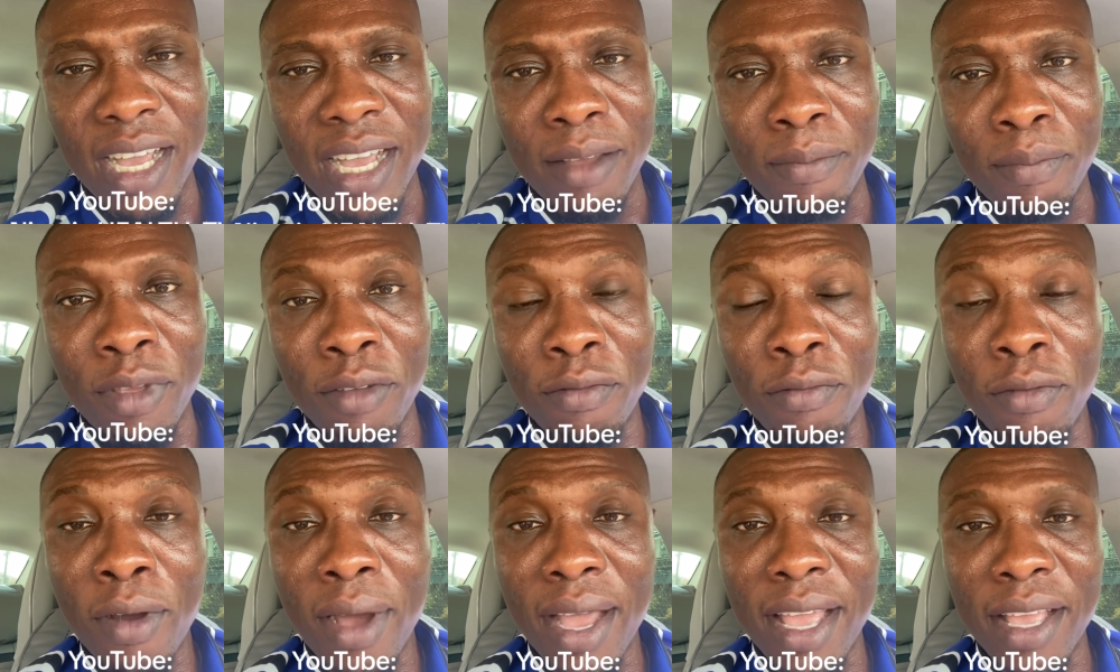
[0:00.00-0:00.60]

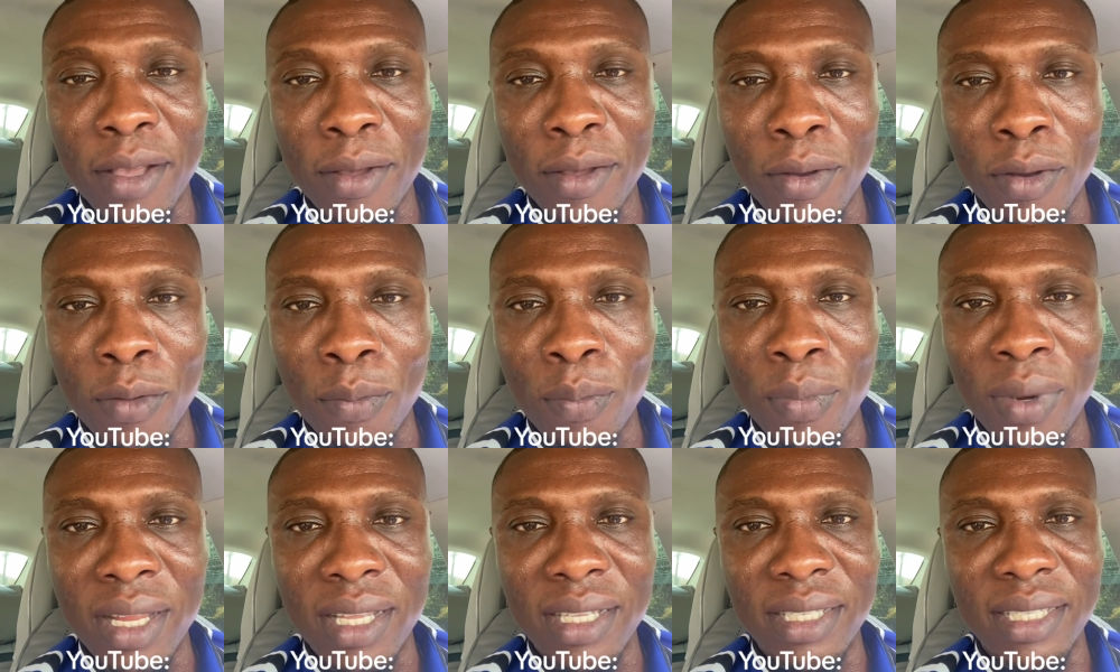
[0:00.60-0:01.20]
Before I go,
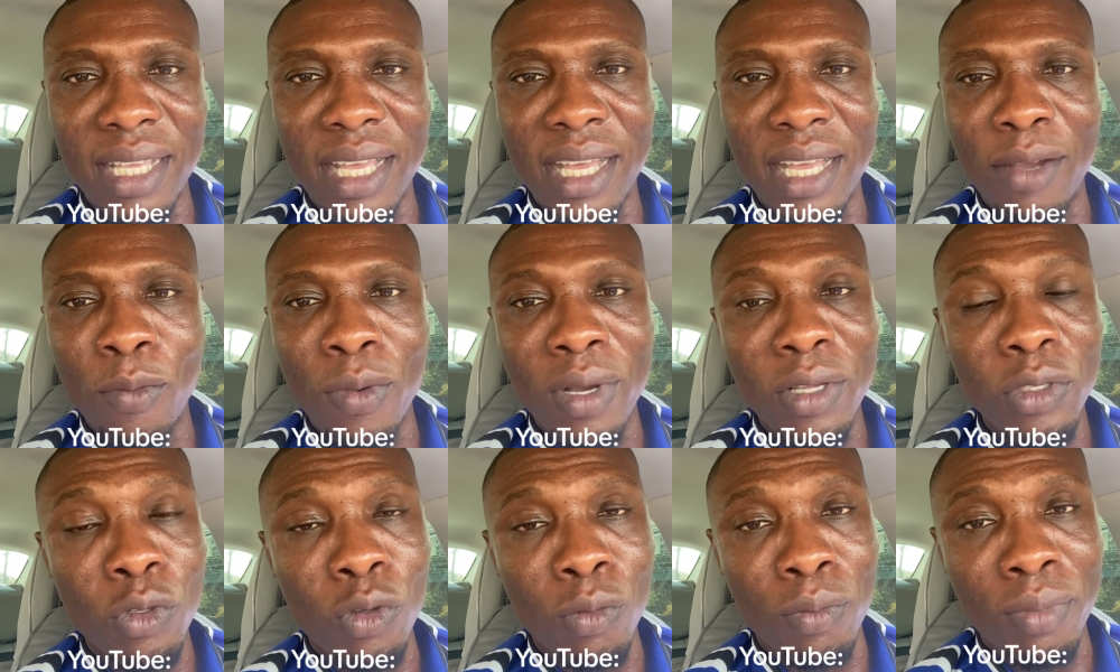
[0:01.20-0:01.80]
please, I
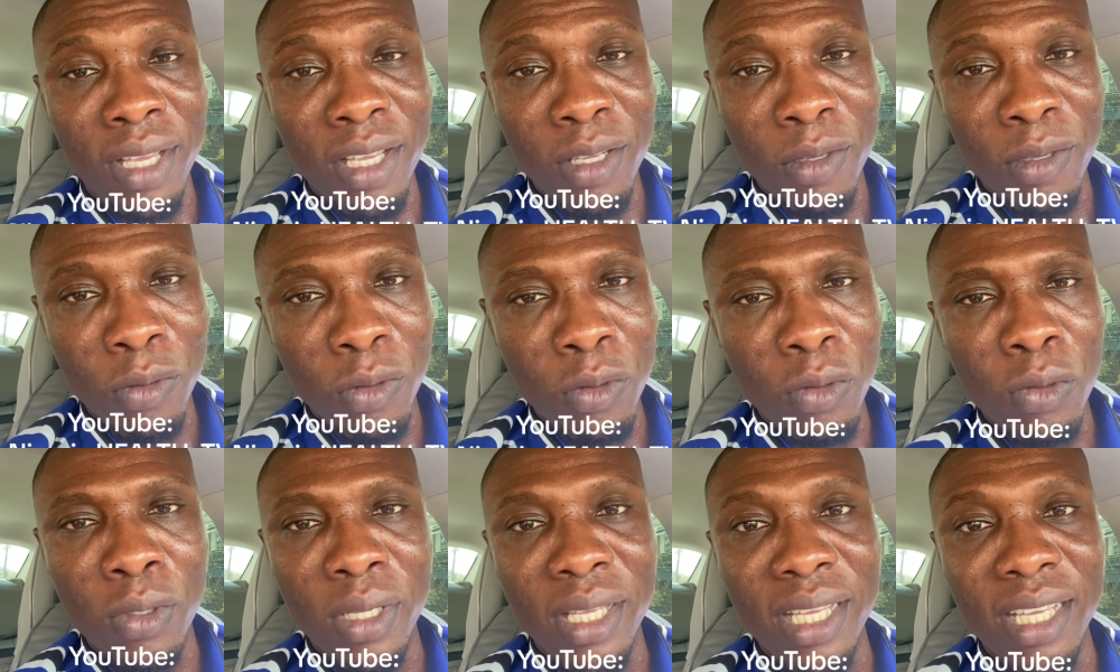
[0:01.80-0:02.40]
want to beg you
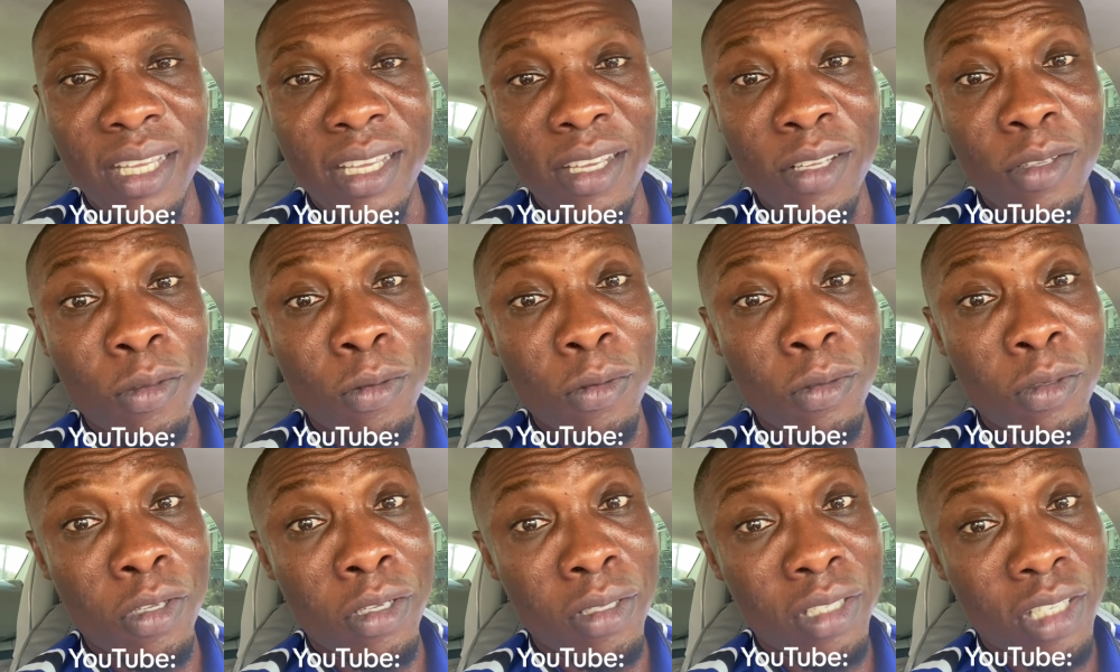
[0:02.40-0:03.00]
again to
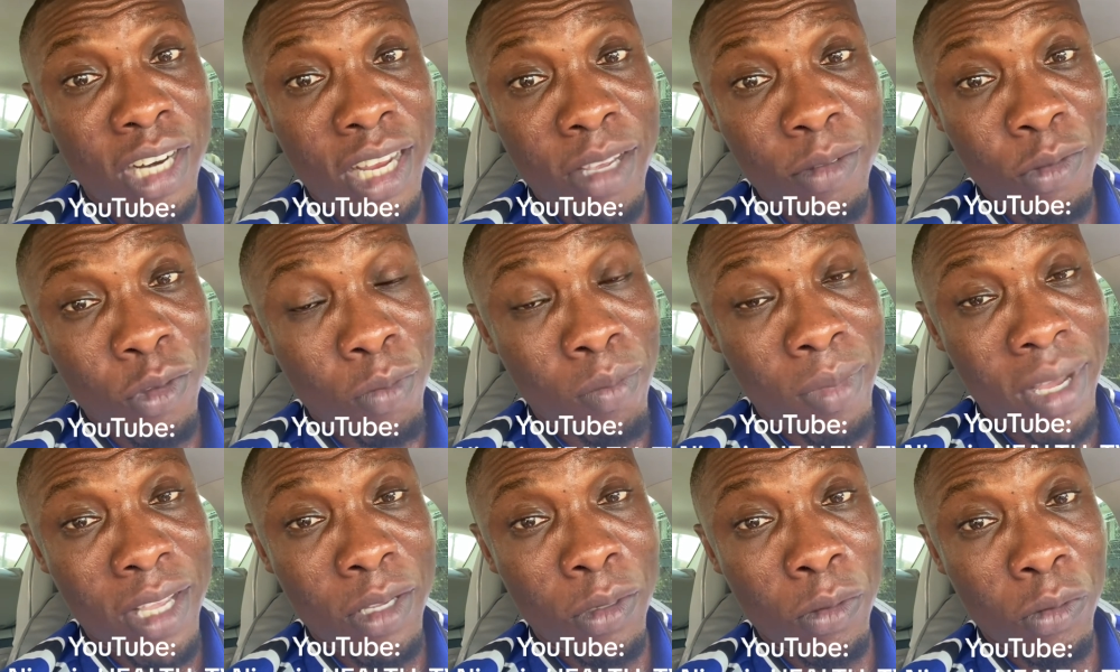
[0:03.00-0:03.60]
subscribe to
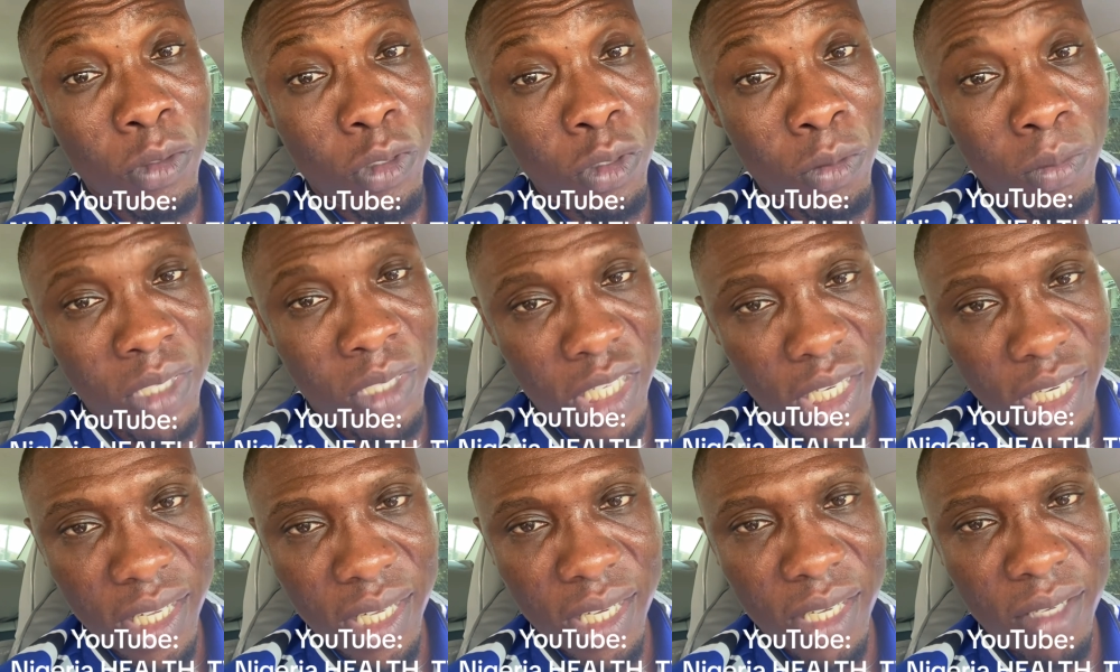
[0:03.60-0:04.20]
my YouTube
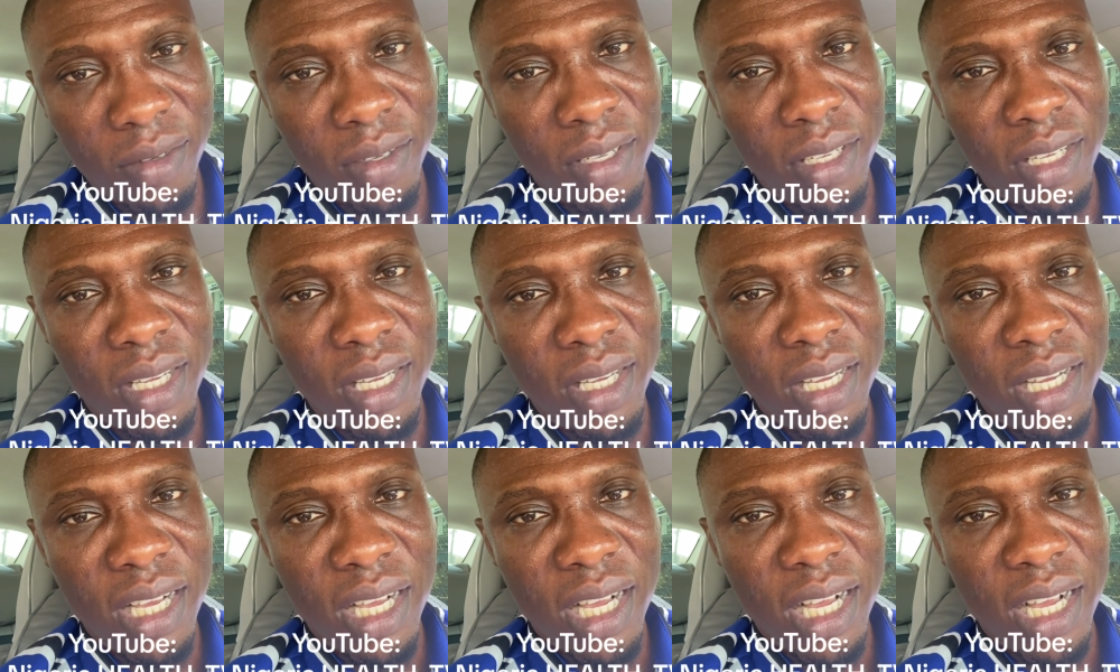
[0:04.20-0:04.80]
channel,
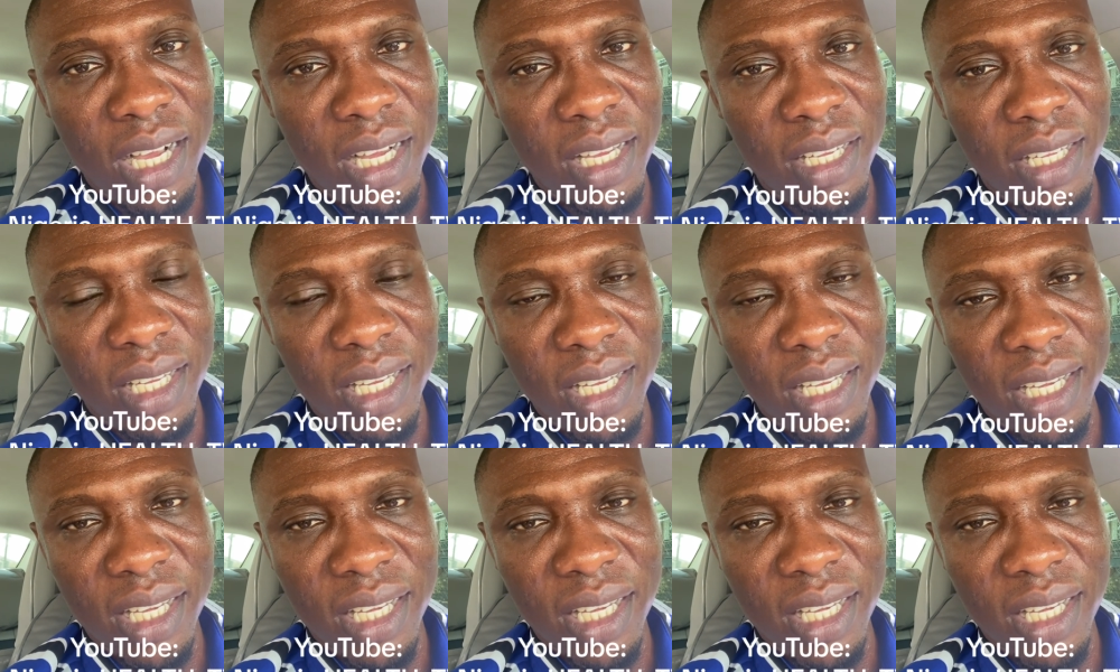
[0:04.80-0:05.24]
and